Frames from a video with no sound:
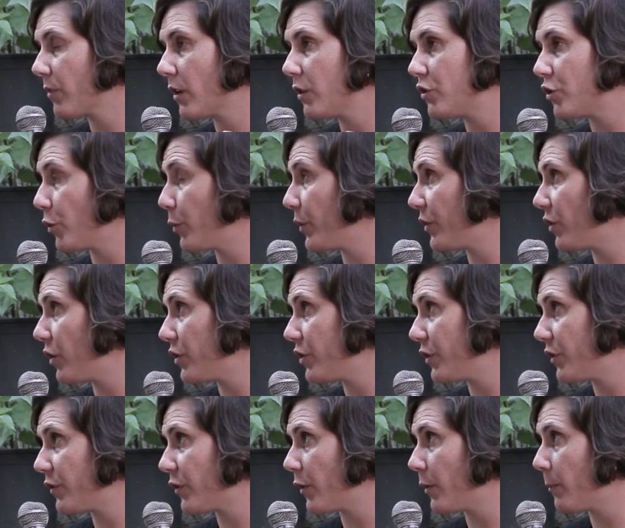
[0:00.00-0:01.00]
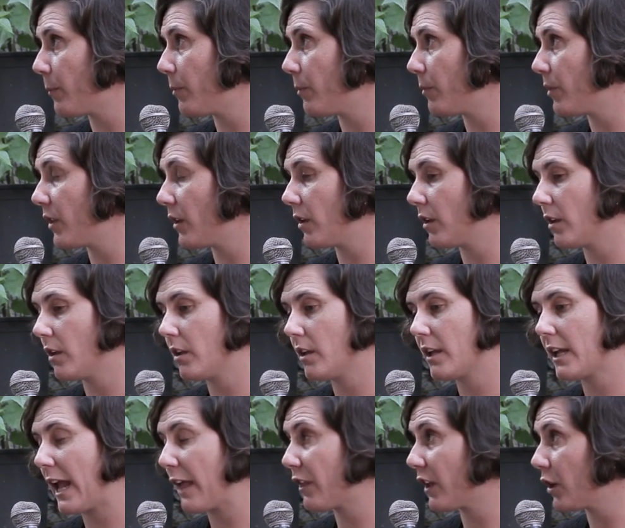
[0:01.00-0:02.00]
two researchers from the
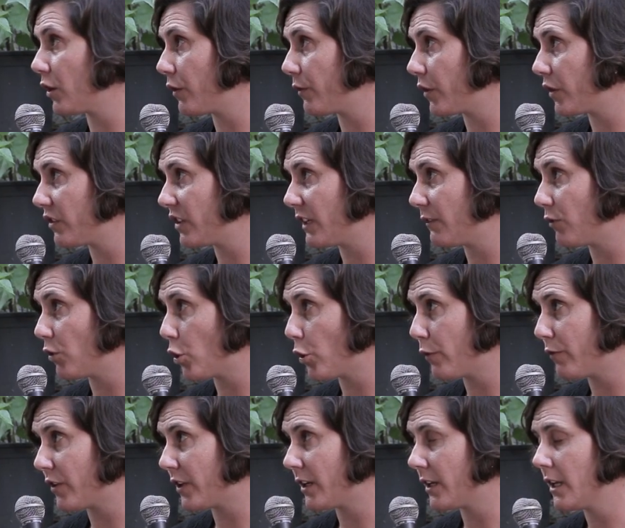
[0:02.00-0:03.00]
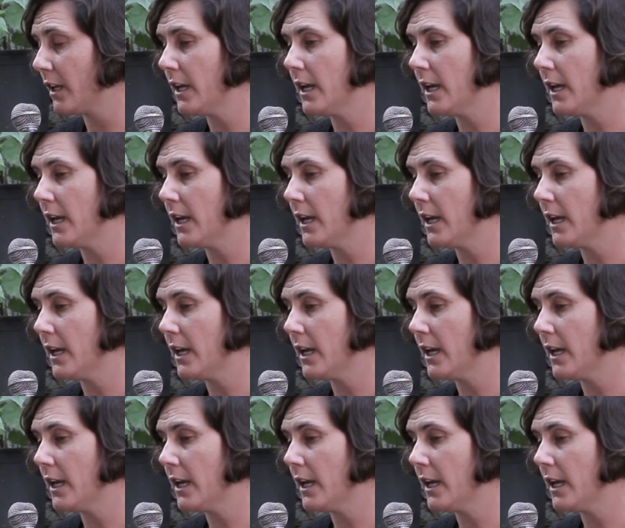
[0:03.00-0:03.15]
Catholic University of Leuven,